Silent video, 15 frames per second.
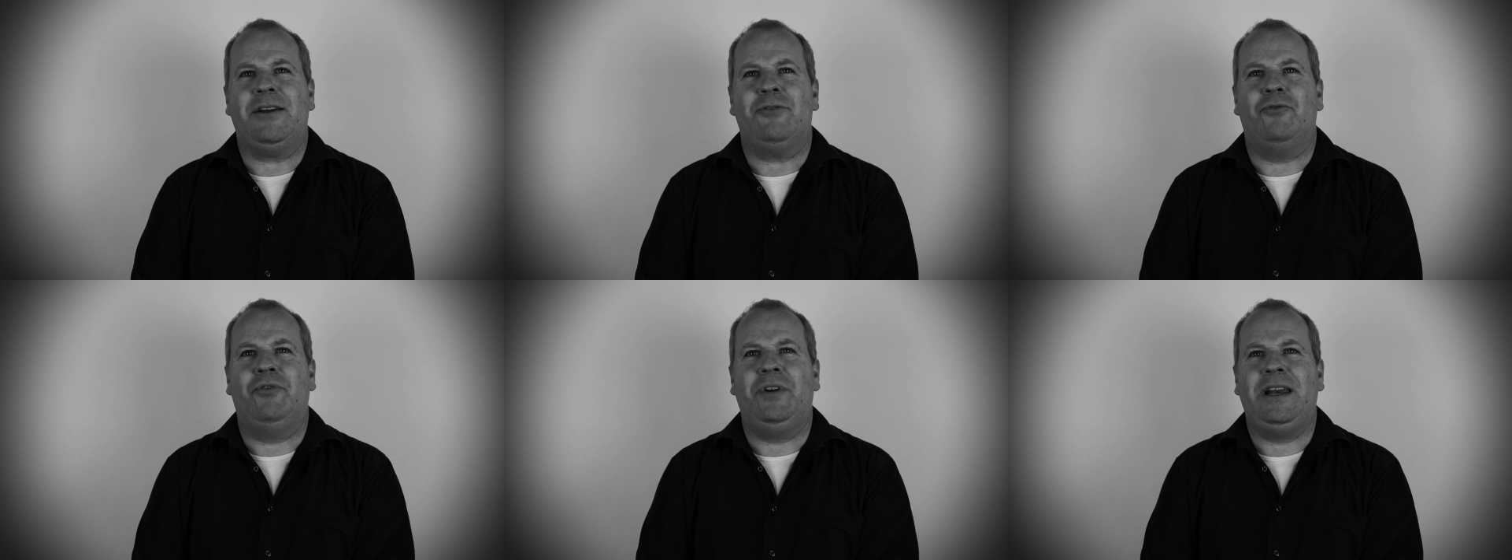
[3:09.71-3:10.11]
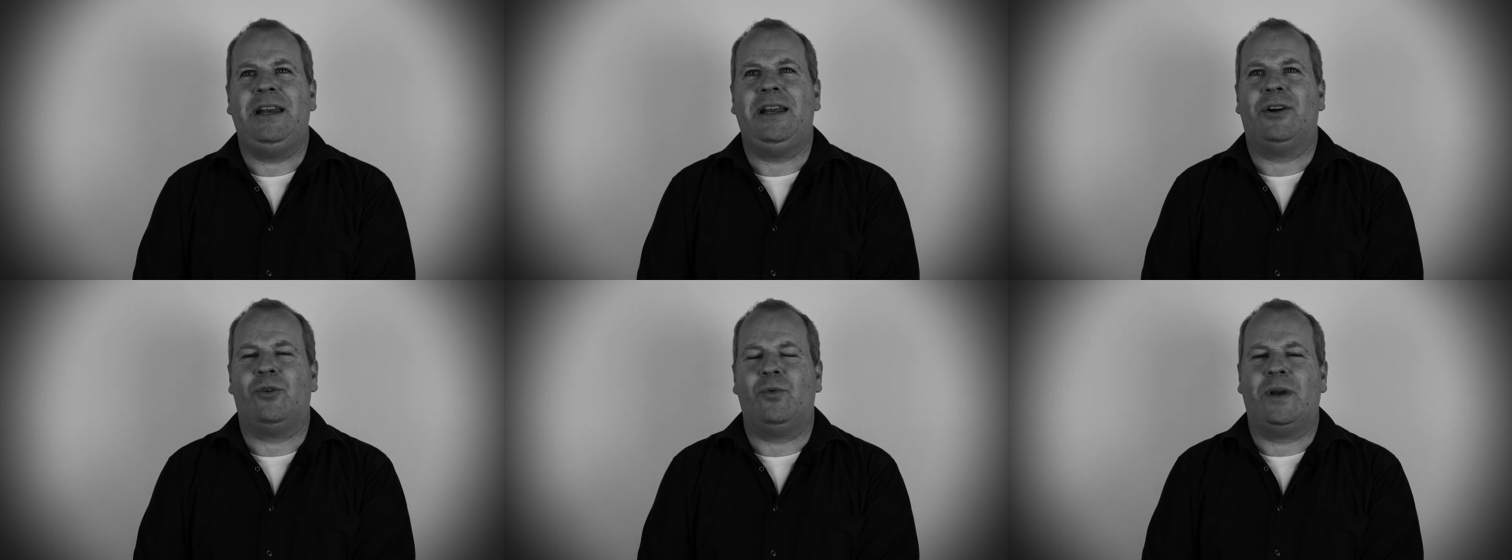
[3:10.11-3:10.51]

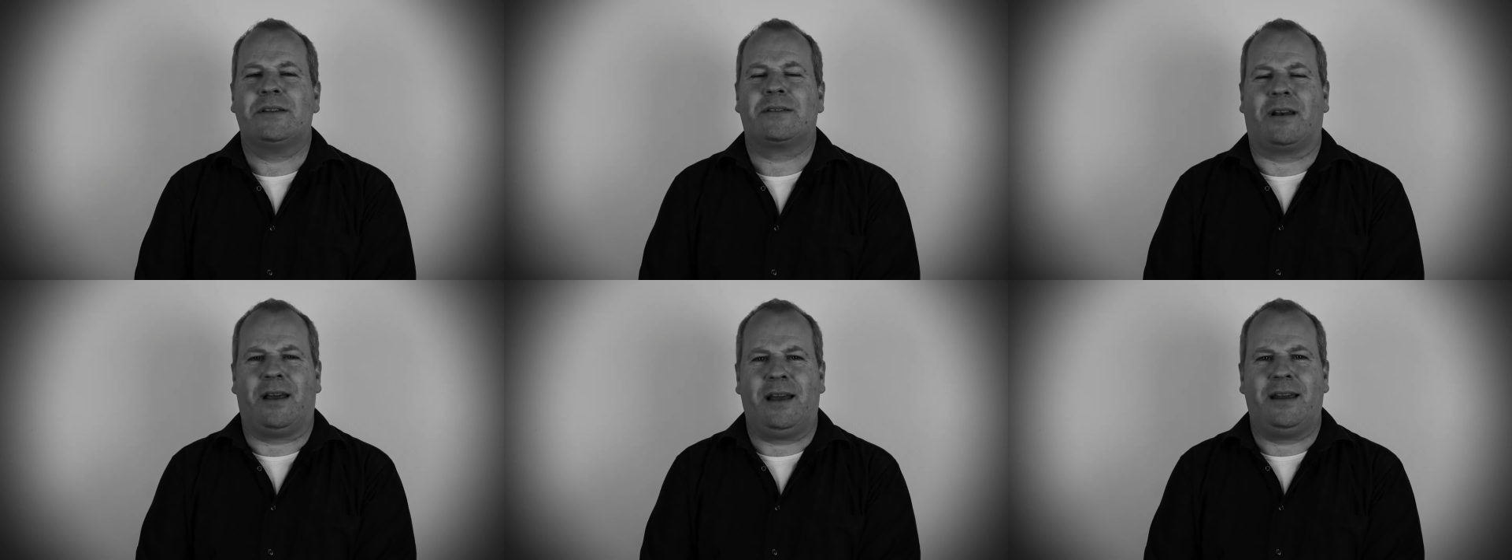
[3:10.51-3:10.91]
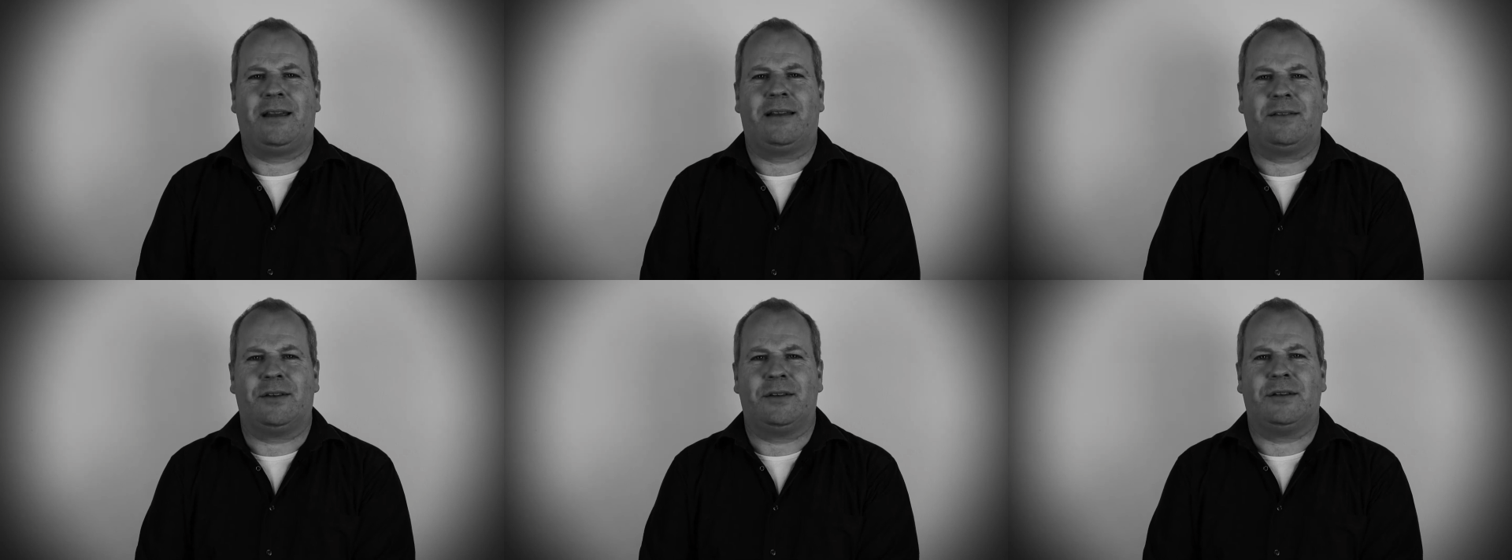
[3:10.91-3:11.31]
really always
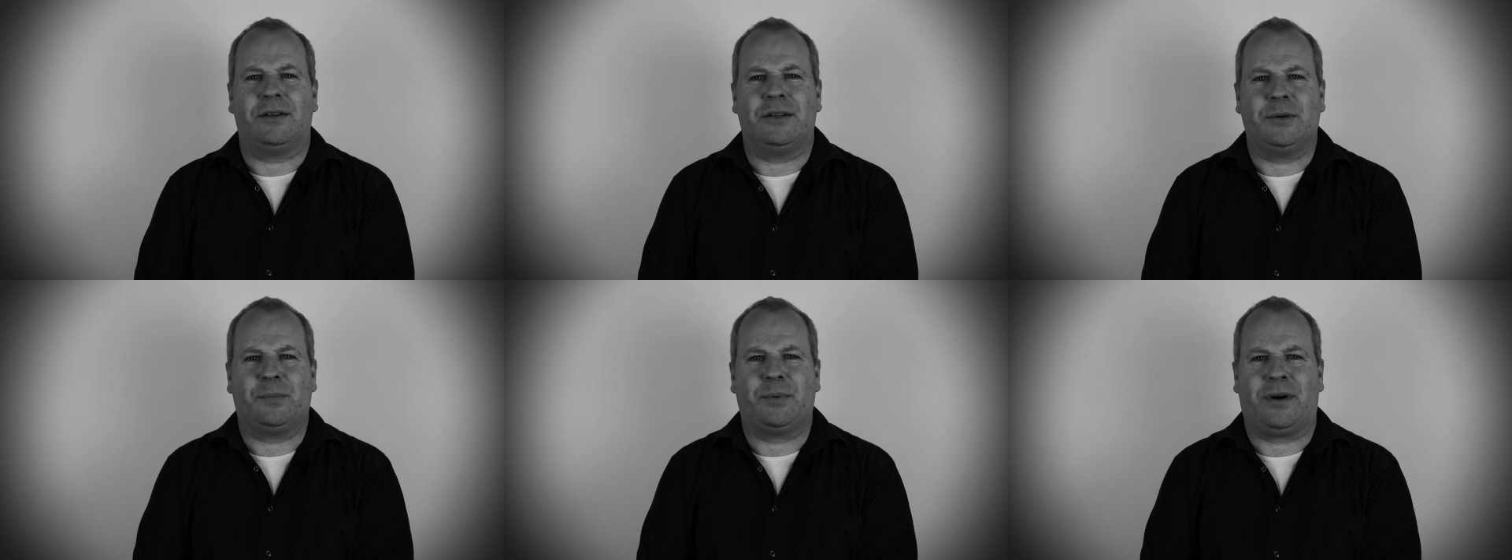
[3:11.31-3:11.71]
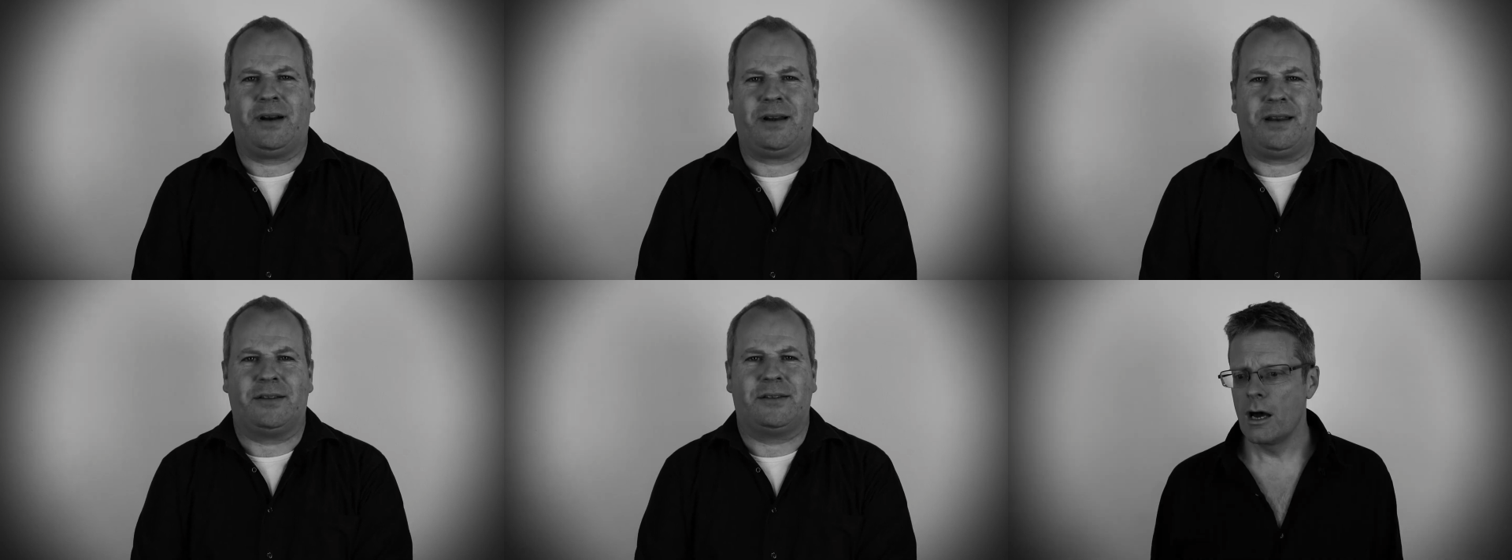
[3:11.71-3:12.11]
like the
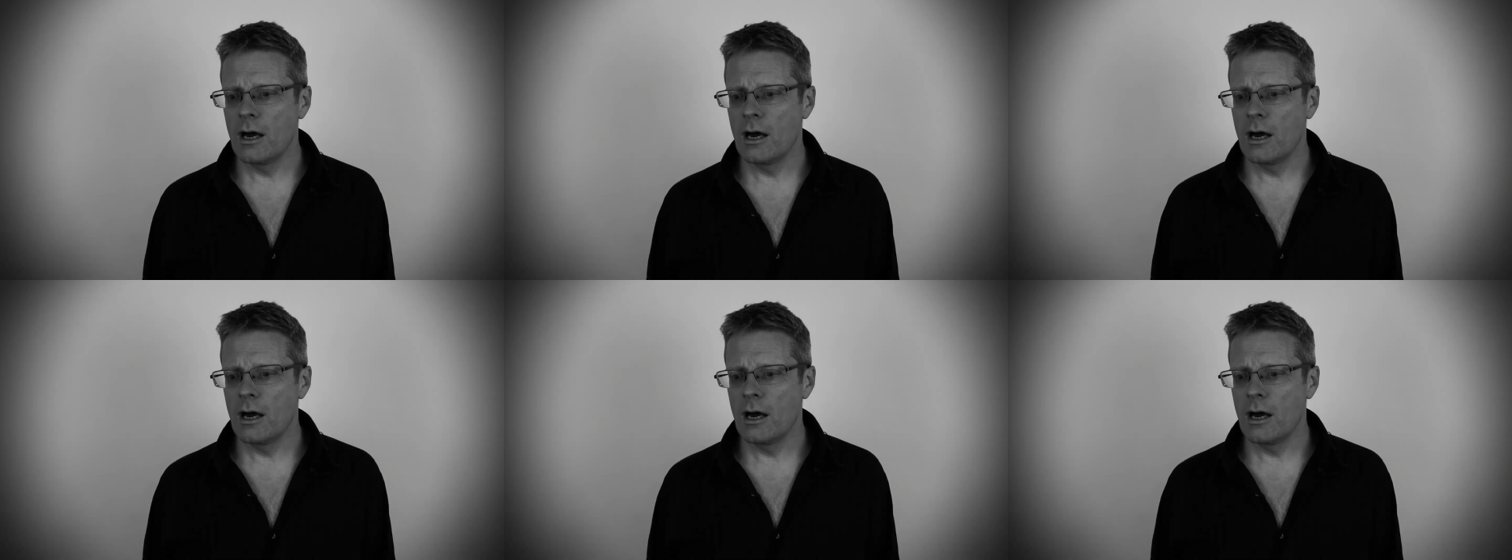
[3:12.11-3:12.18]
parties.